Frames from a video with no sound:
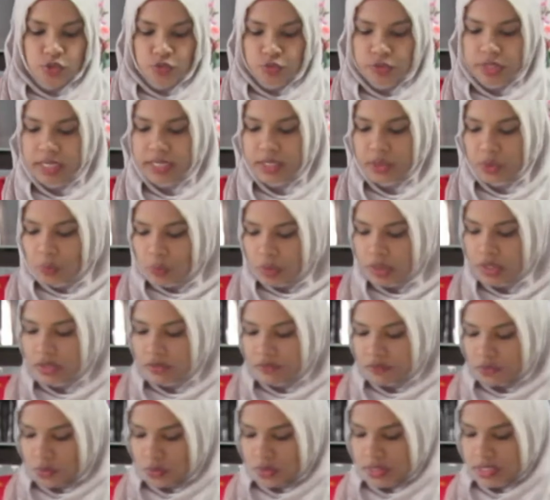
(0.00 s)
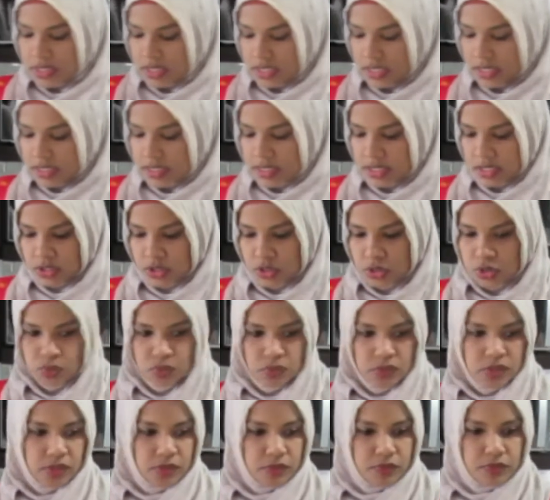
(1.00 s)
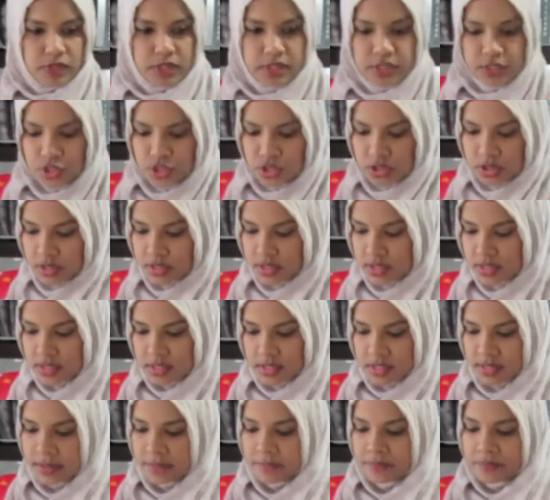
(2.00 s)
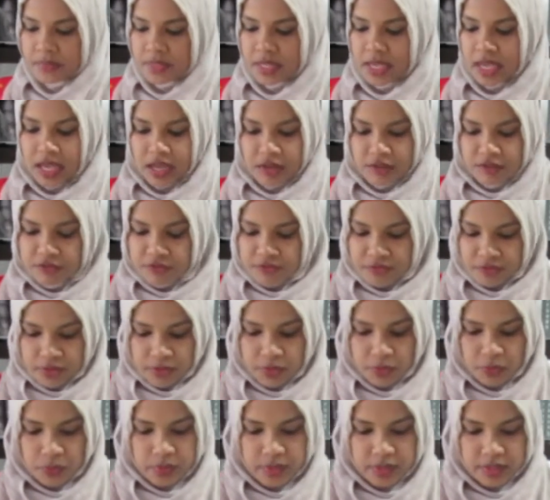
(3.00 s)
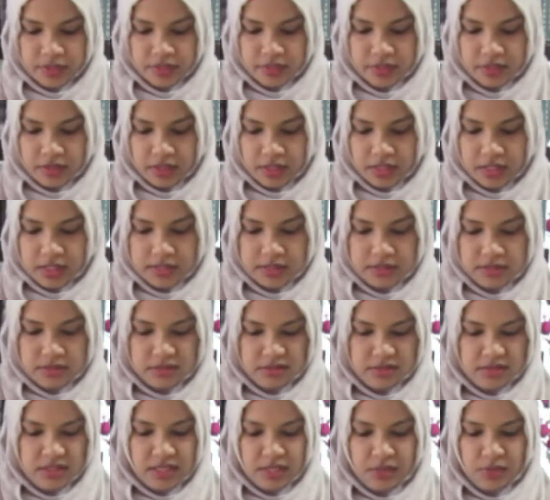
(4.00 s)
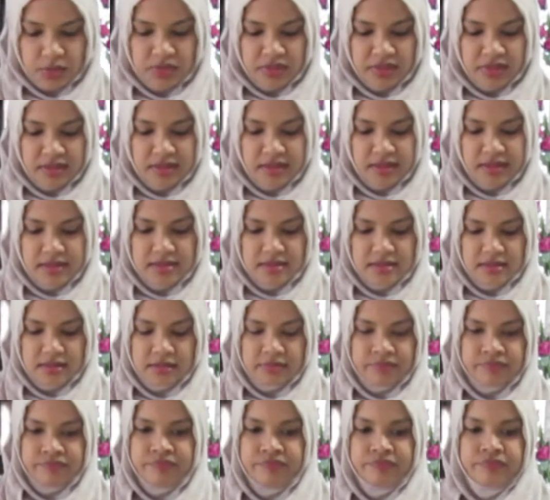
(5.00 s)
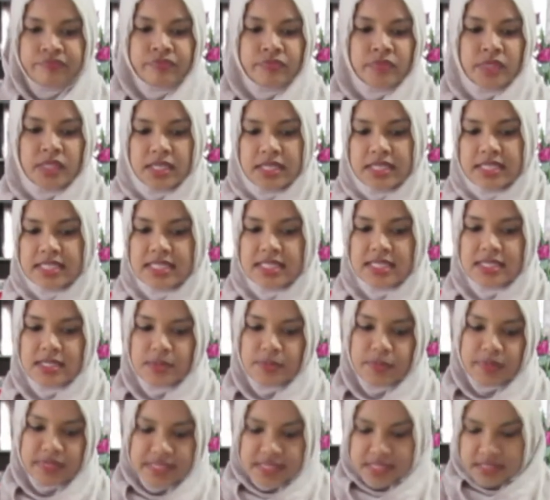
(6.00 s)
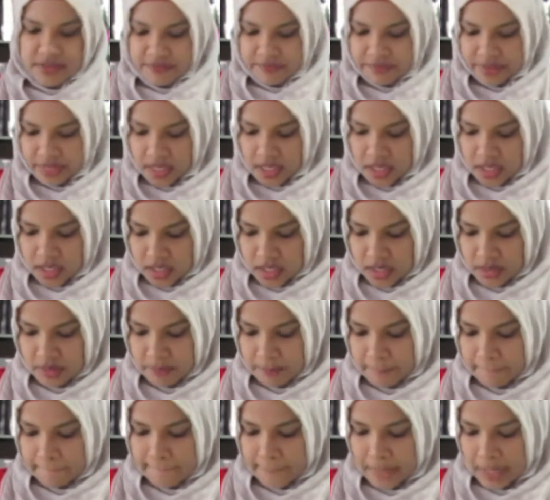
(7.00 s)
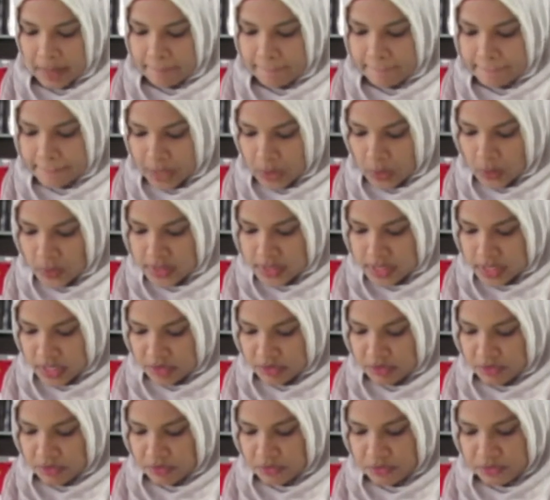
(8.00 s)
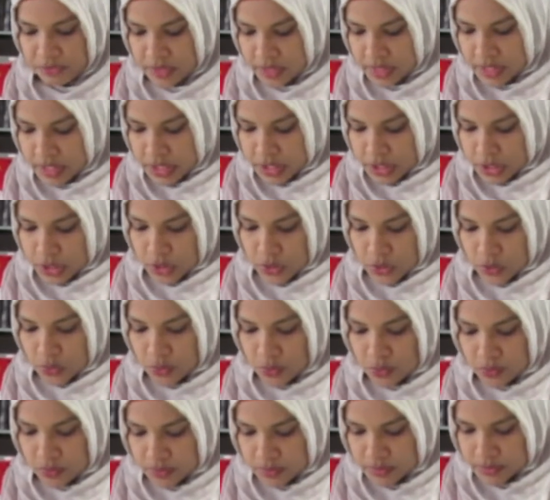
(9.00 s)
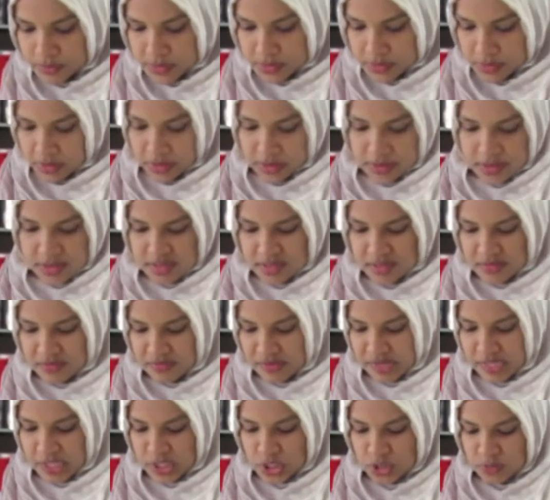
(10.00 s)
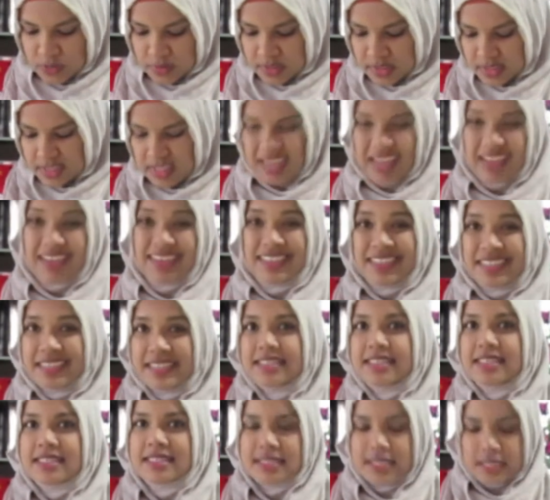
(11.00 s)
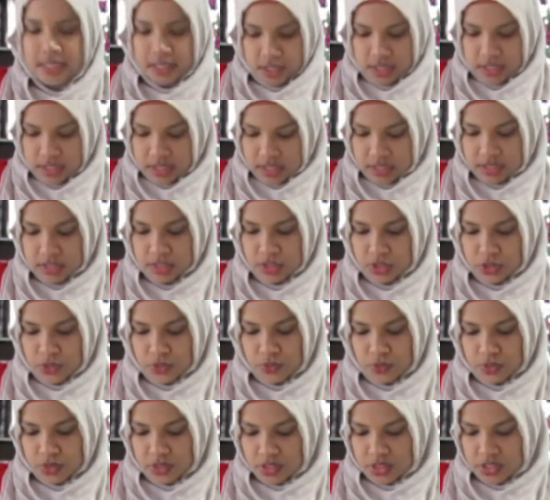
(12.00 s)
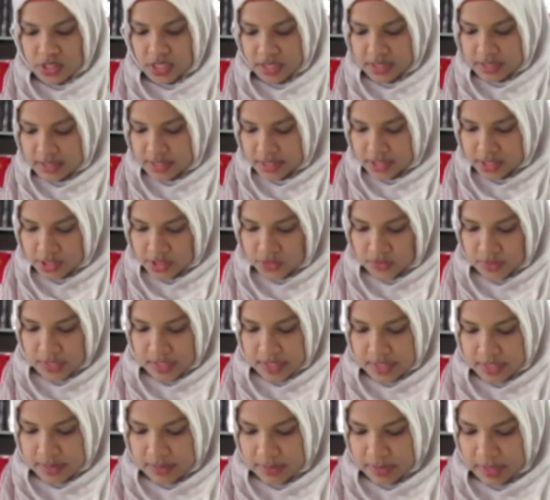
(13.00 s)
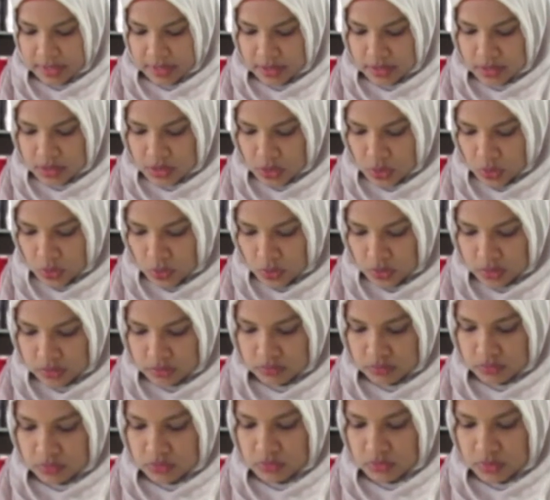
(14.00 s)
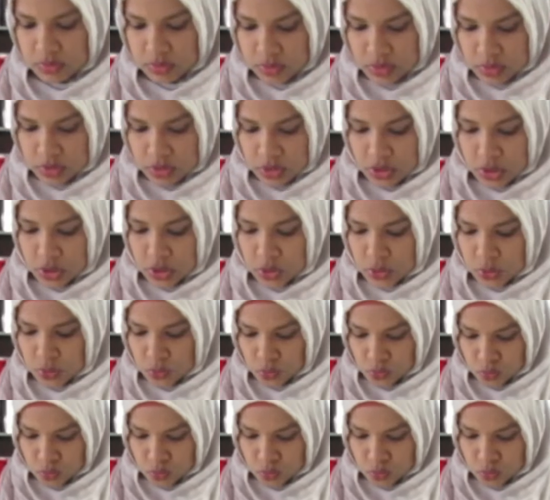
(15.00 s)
really one of those things that you could really just have fun with, and I don't think there's a specific amount of a certain vegetable that I need to say you need to use it. I think it really depends on you.